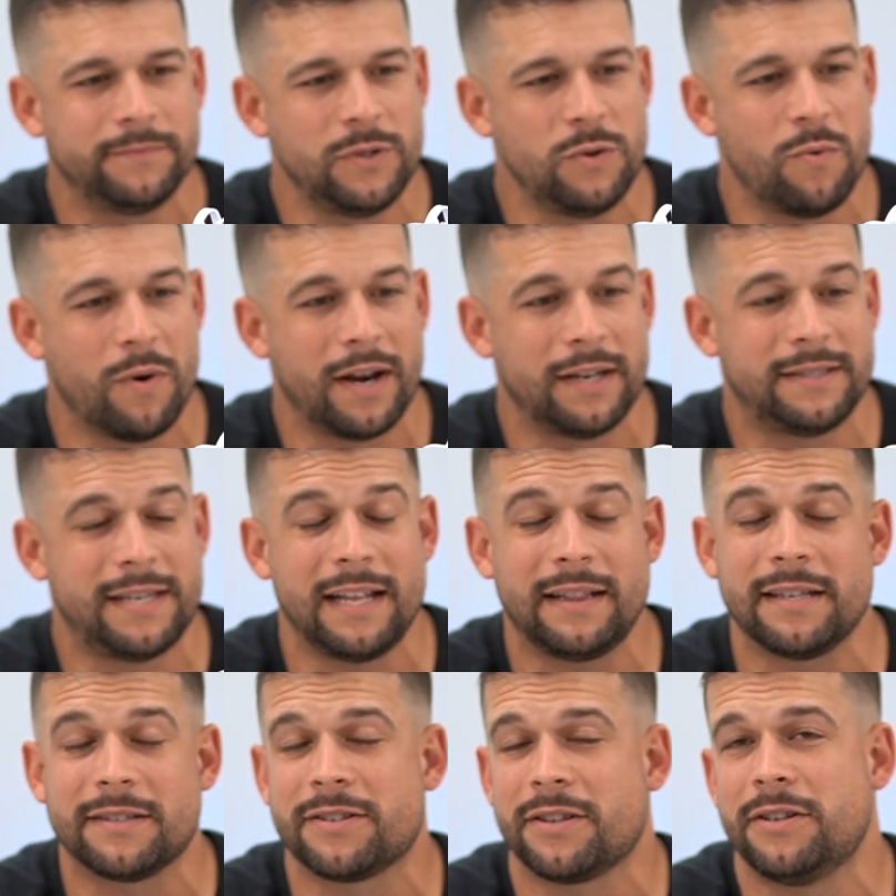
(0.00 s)
You want to
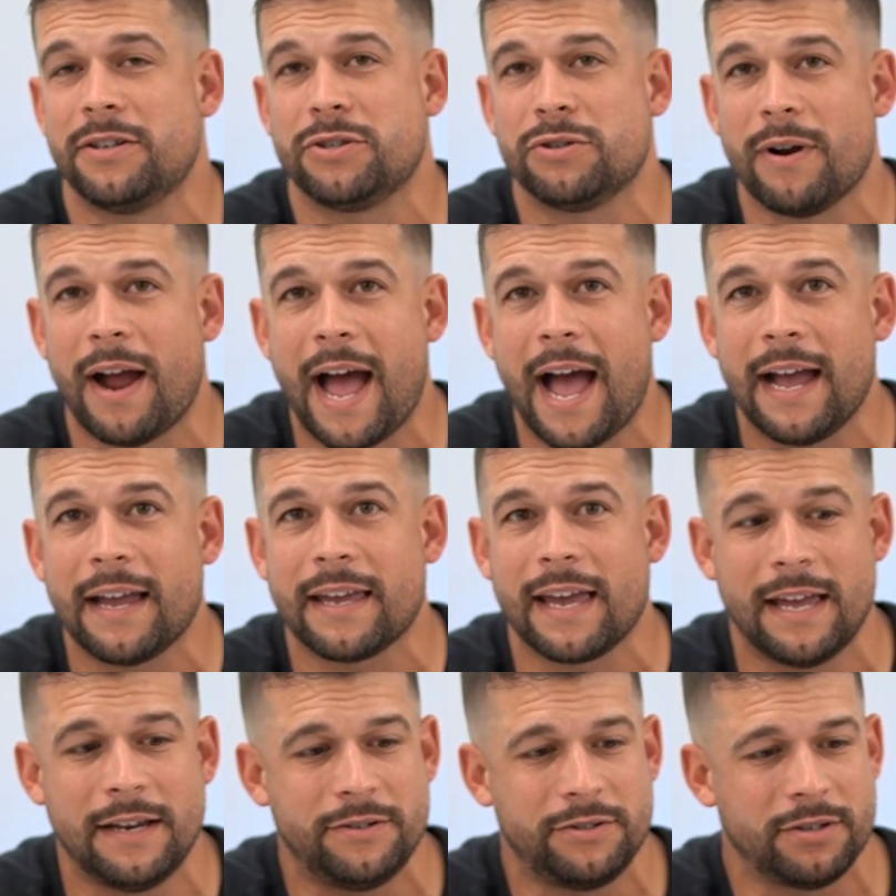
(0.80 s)
take this on the track
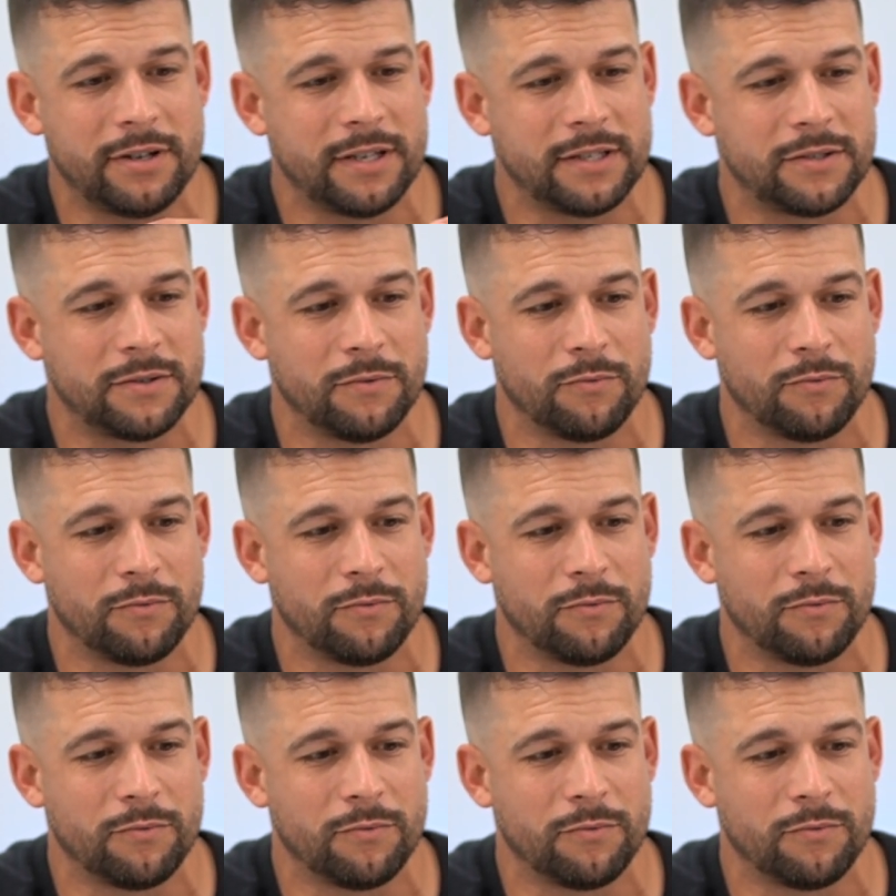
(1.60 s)
and just